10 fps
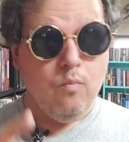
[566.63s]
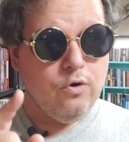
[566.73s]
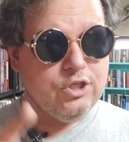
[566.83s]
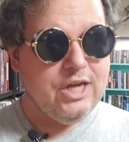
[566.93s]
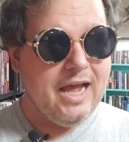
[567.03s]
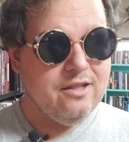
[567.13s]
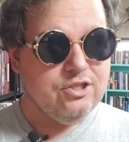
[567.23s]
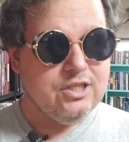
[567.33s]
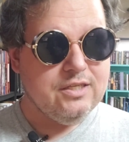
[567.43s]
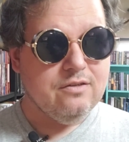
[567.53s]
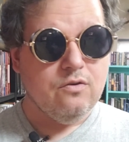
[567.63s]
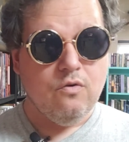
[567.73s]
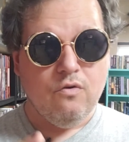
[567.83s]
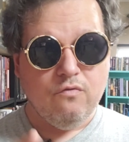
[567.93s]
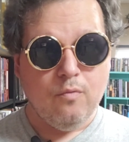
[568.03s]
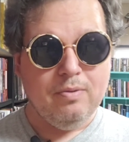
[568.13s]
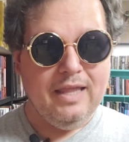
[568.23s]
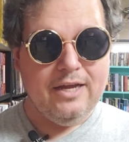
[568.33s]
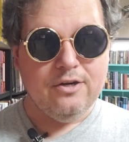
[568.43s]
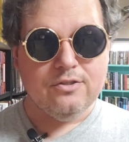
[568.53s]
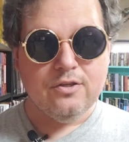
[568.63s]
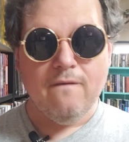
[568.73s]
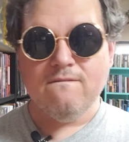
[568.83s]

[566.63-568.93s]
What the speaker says: more challenging for players.